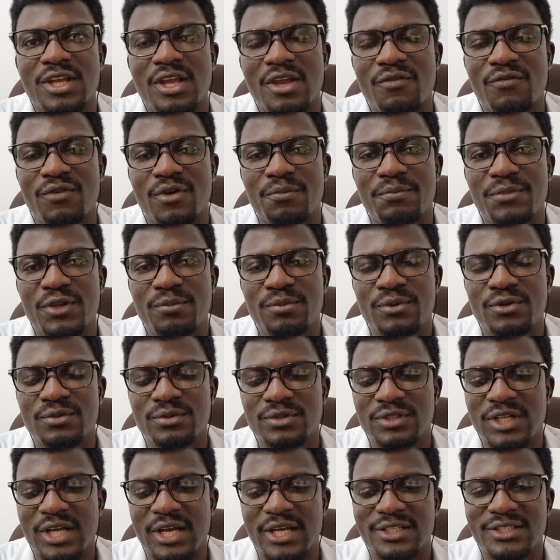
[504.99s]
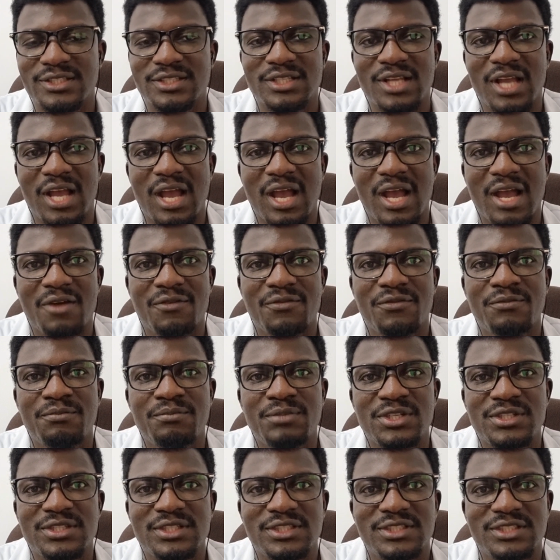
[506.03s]
For people that have
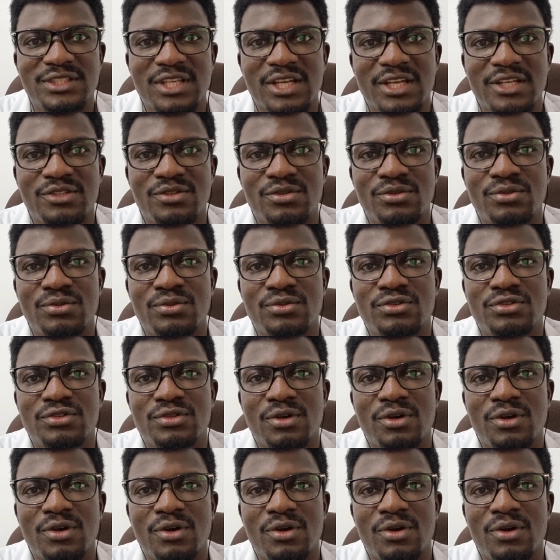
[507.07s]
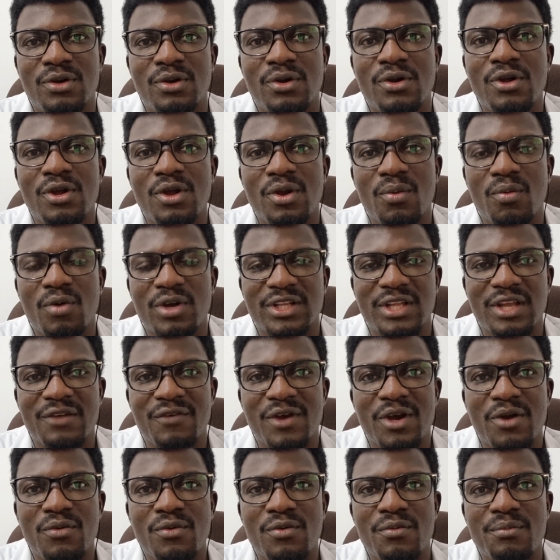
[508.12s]
busy schedules or whatever
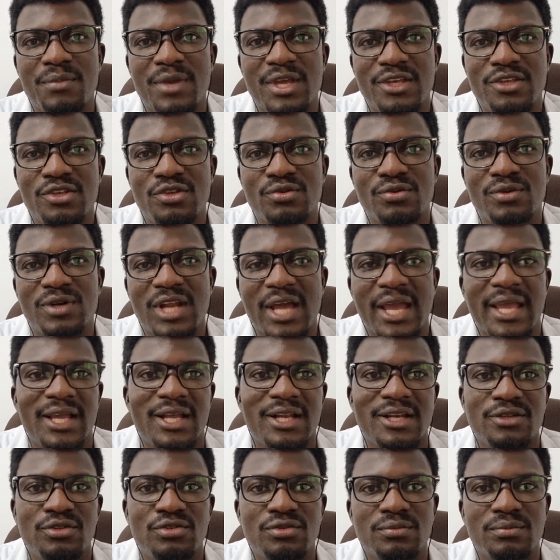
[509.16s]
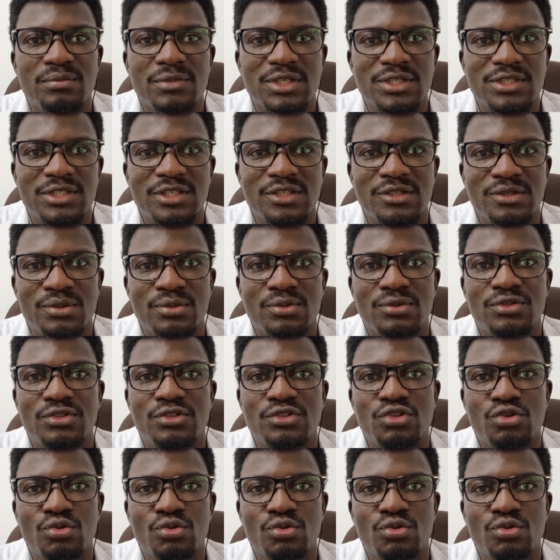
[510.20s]
will make you likely to miss a dose,